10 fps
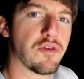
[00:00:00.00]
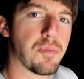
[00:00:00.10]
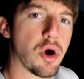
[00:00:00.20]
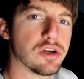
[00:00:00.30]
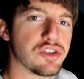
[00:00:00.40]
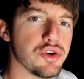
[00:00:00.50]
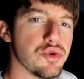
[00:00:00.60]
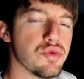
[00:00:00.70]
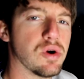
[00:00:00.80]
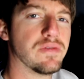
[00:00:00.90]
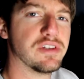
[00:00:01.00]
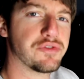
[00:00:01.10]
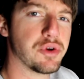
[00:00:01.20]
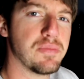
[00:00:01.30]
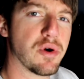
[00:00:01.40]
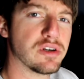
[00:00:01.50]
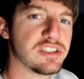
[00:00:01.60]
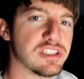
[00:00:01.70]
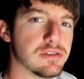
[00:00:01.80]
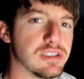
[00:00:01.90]
for part 2 of this 3-part
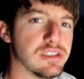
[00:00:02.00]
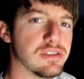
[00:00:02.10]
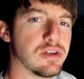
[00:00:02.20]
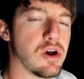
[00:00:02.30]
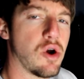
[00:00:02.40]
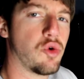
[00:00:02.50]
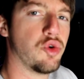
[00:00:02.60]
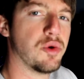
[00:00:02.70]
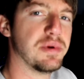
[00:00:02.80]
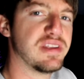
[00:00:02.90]
series, we will be